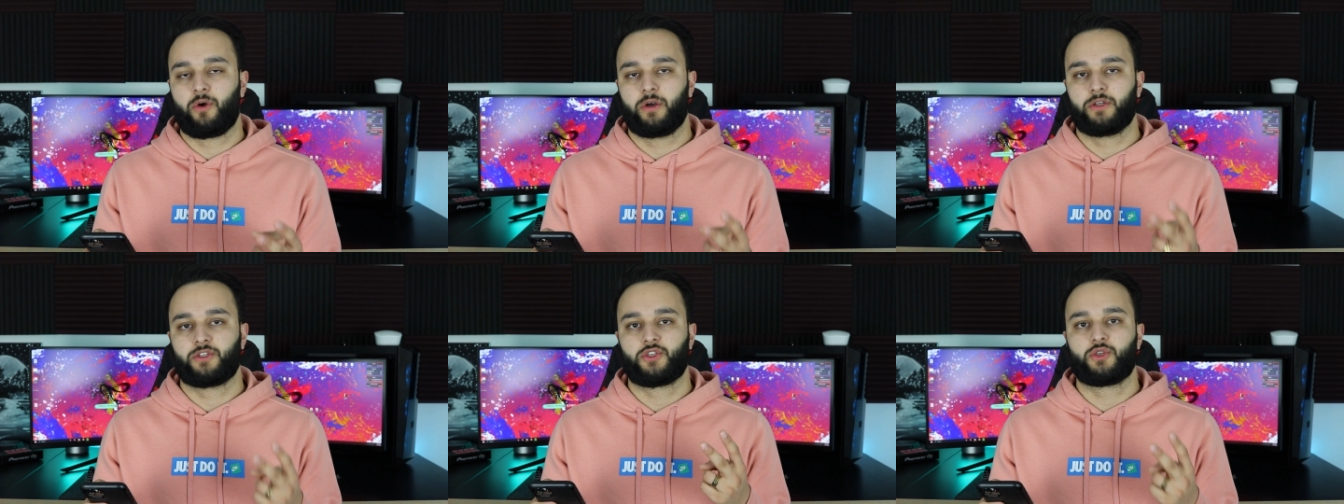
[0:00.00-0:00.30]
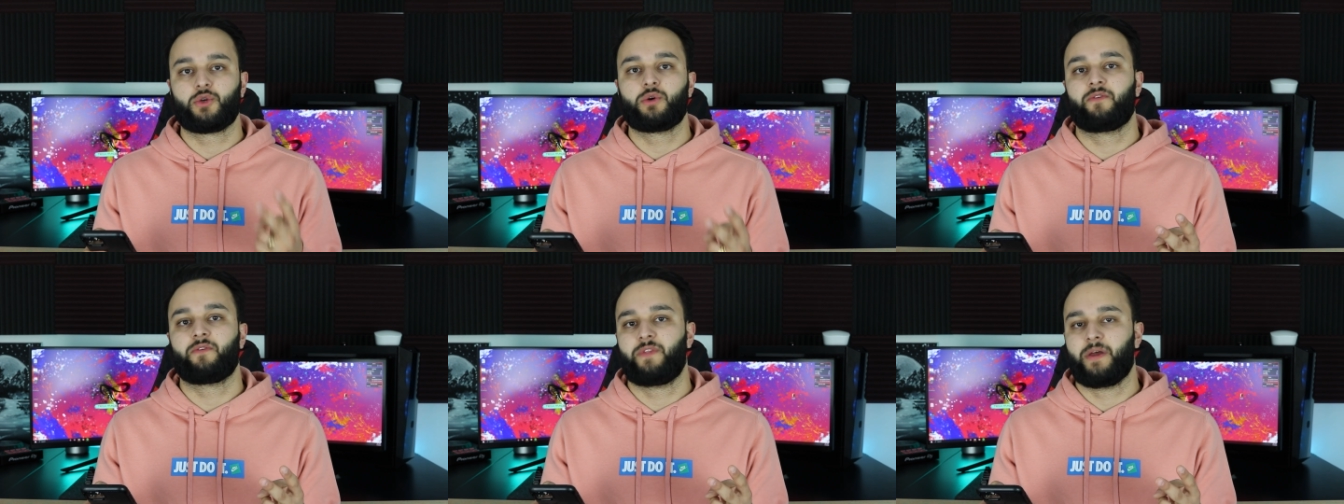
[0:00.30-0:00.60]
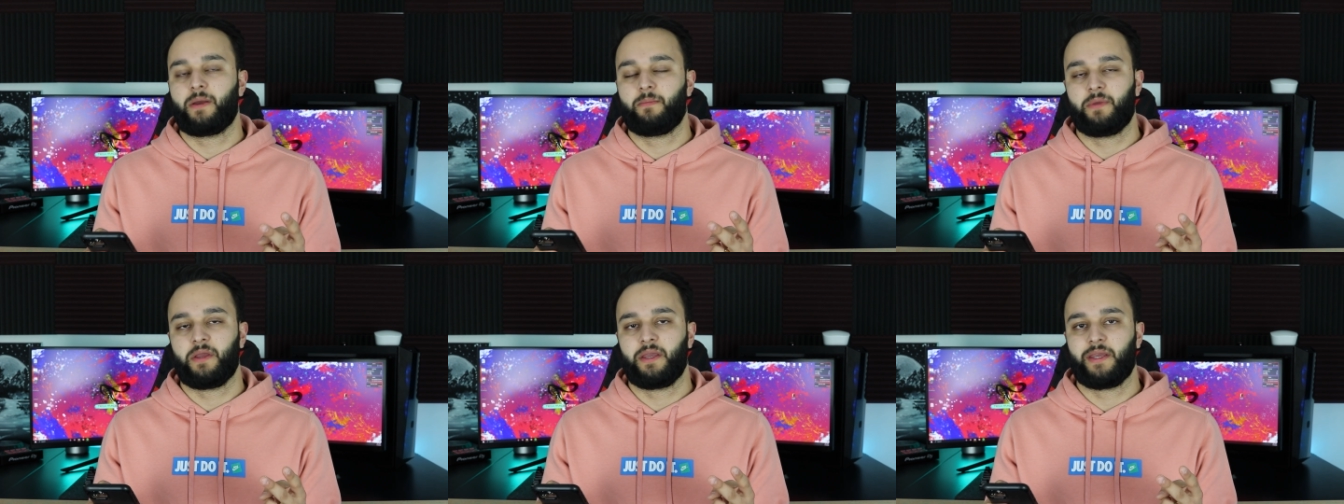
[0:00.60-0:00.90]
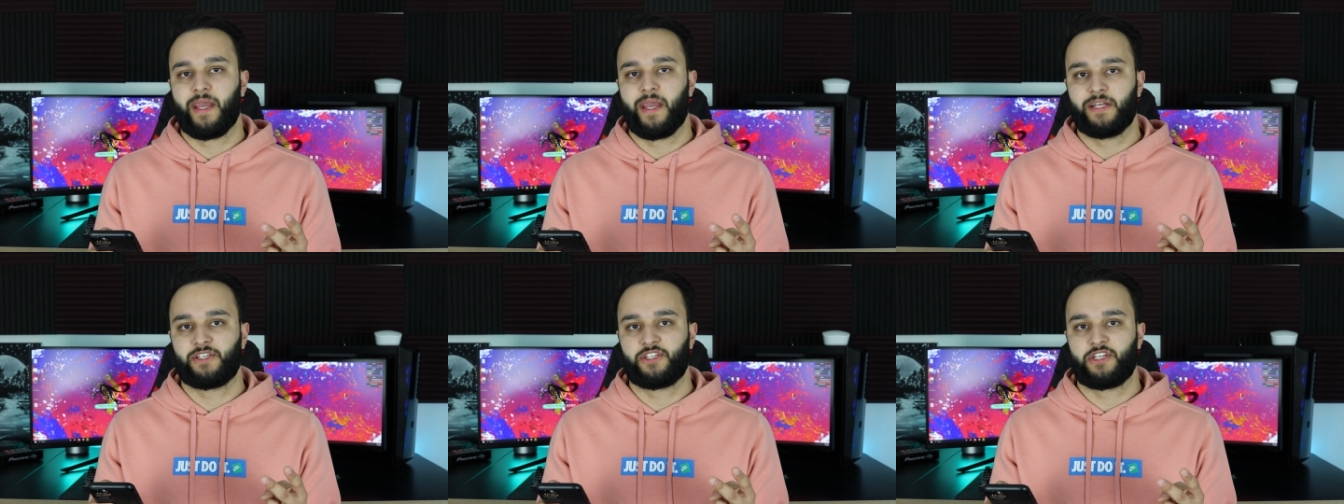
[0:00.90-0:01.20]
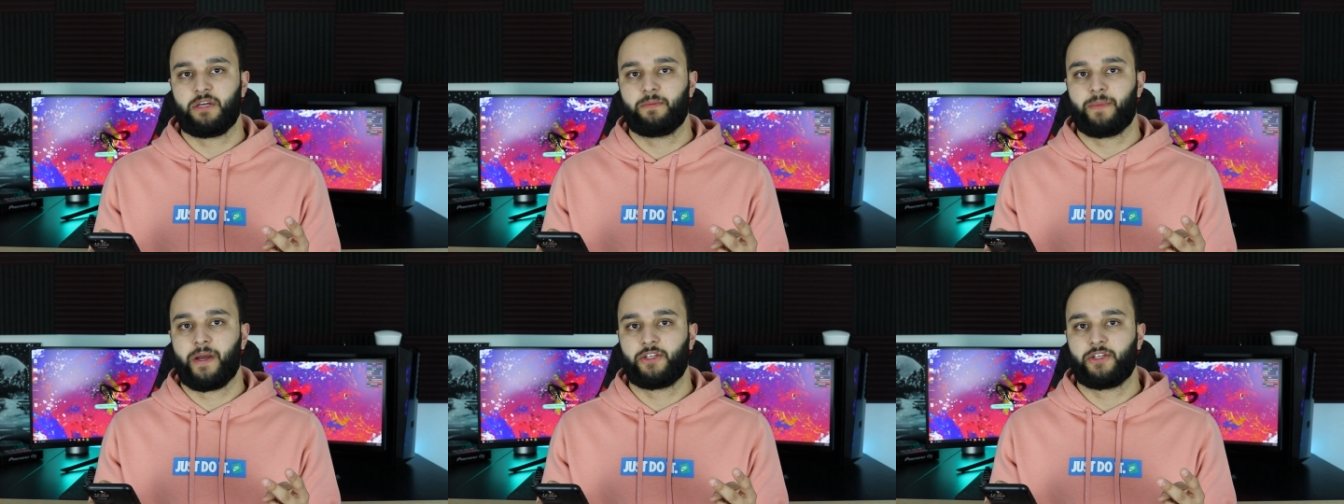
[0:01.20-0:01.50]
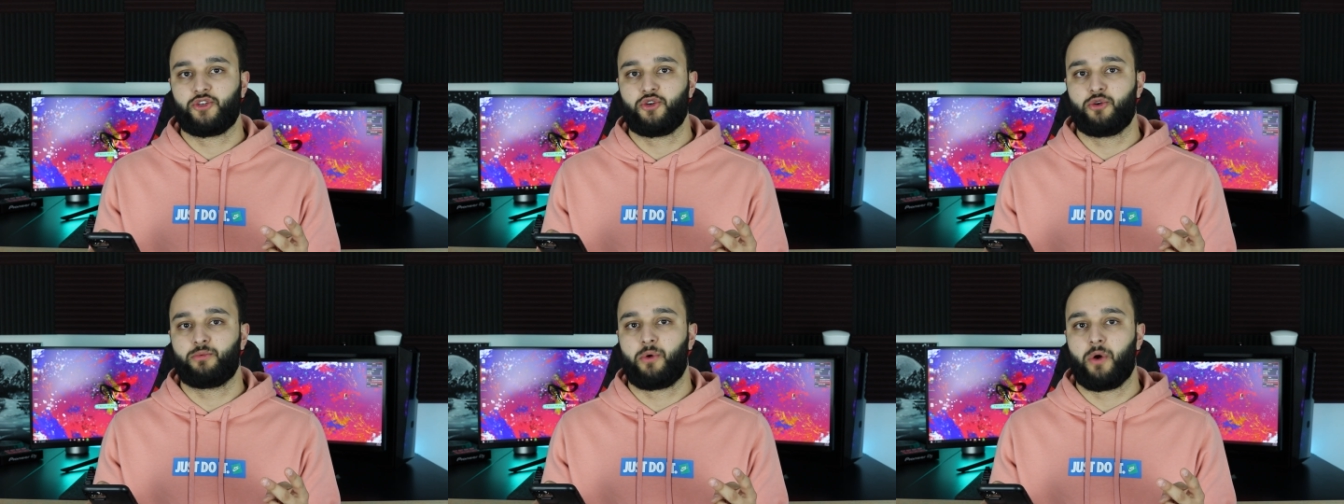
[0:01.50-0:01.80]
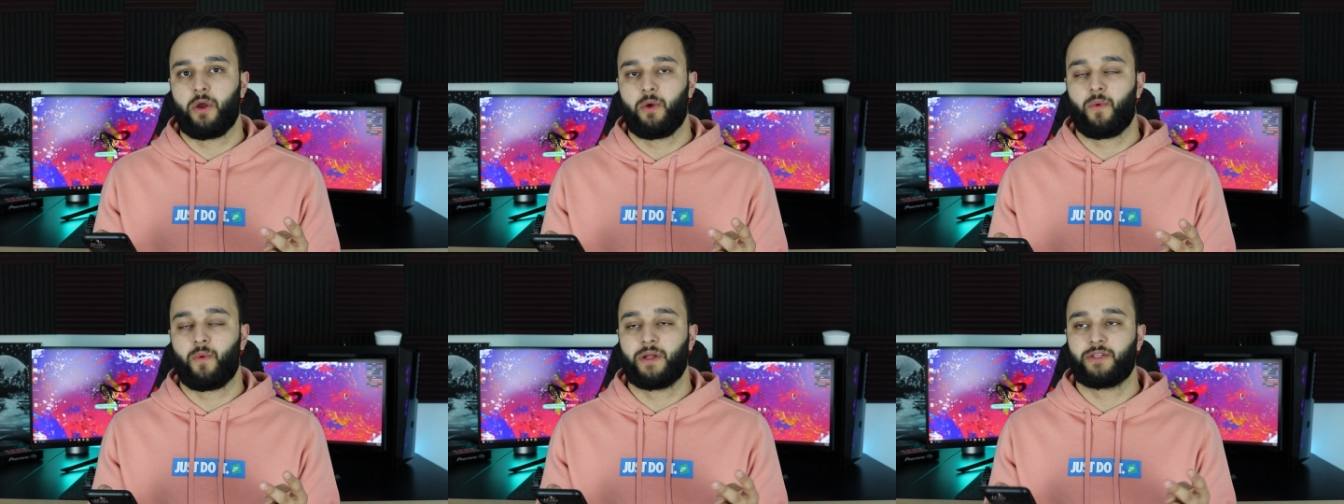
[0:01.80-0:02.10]
ports, 2 of them being HDMI
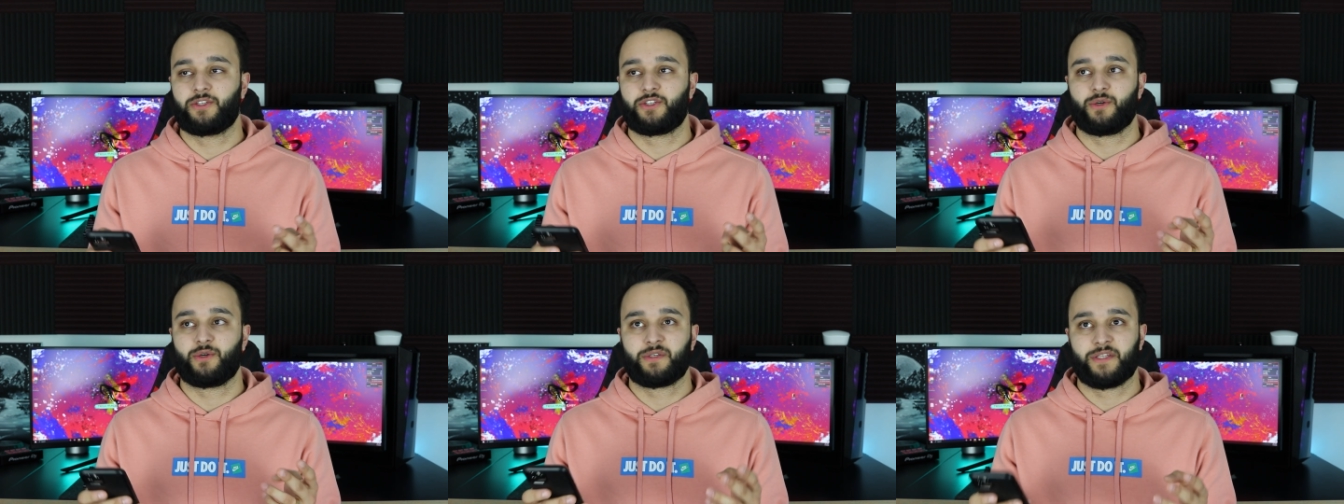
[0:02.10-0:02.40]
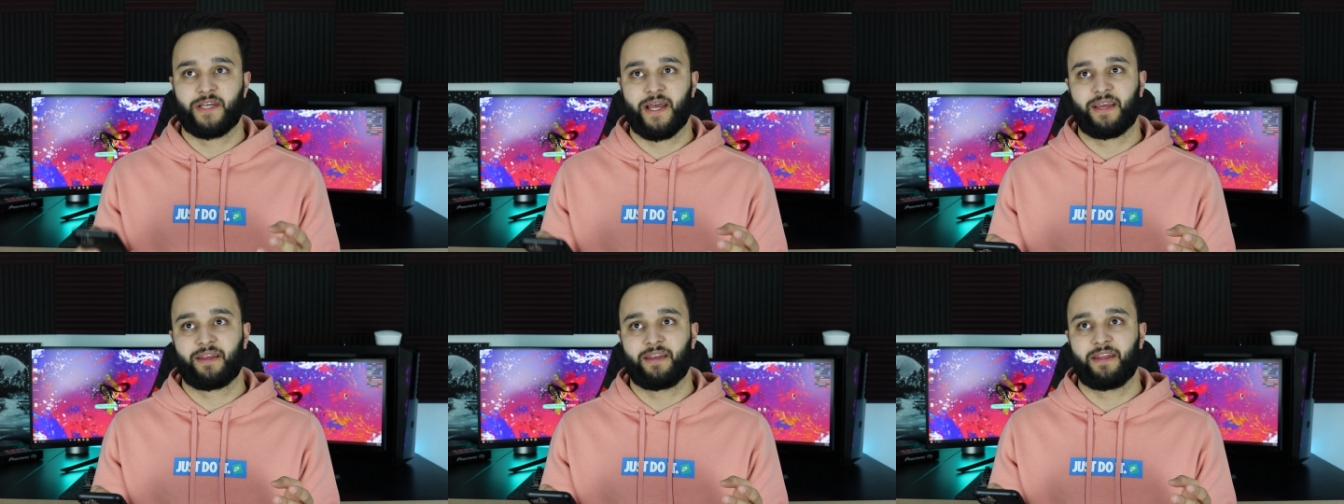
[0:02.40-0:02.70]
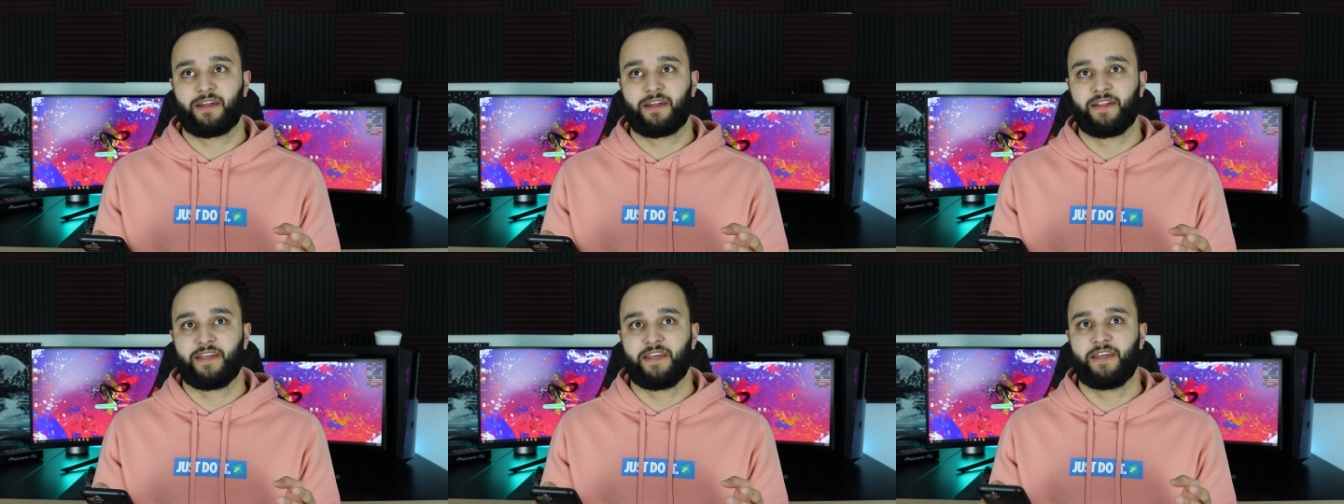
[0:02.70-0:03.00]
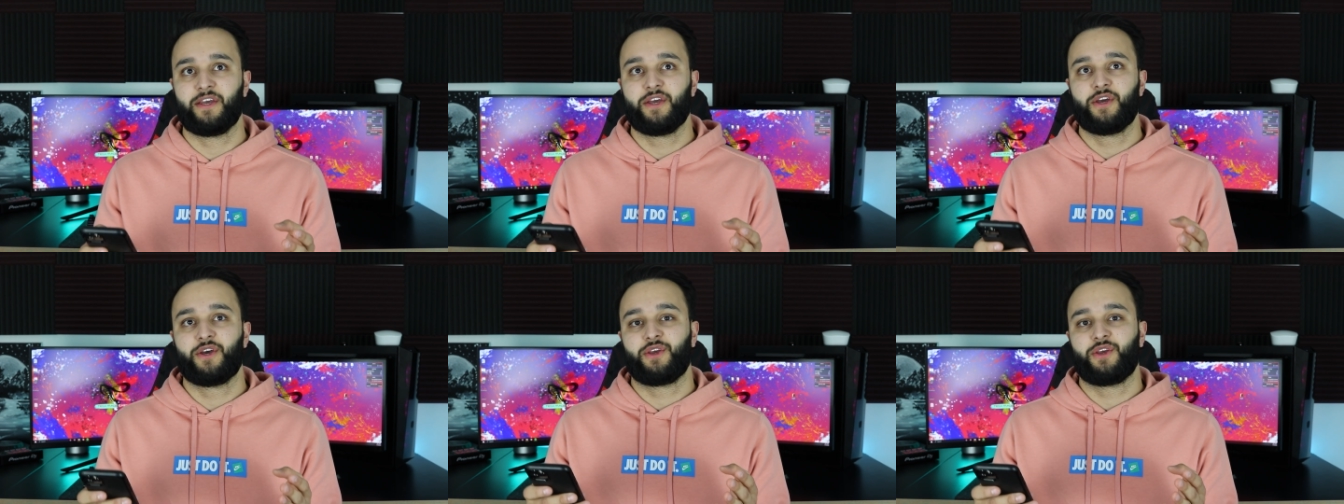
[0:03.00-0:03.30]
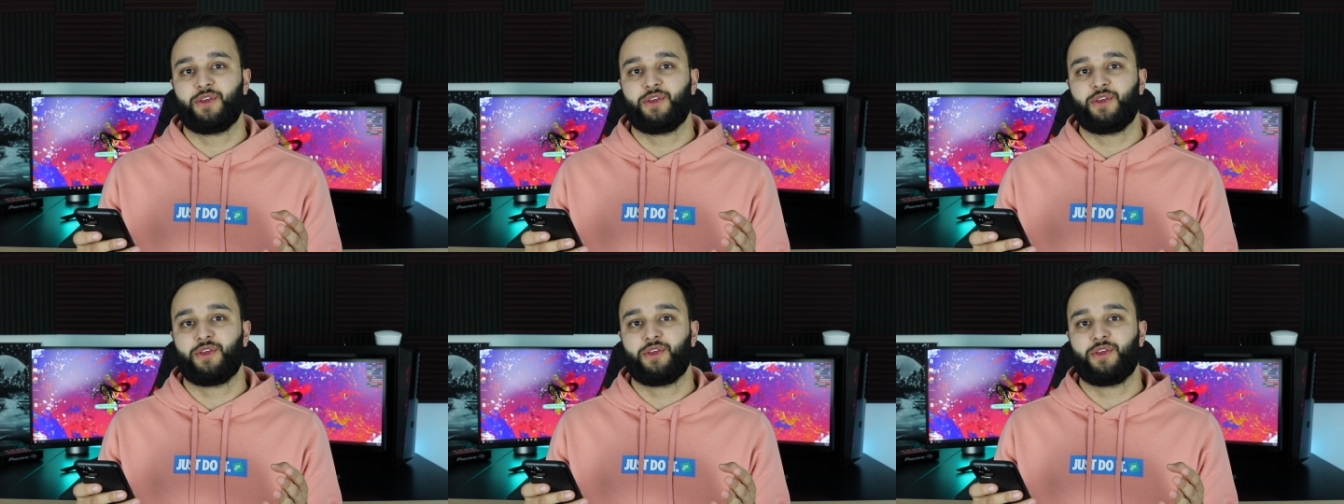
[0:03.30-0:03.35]
2.1, so technically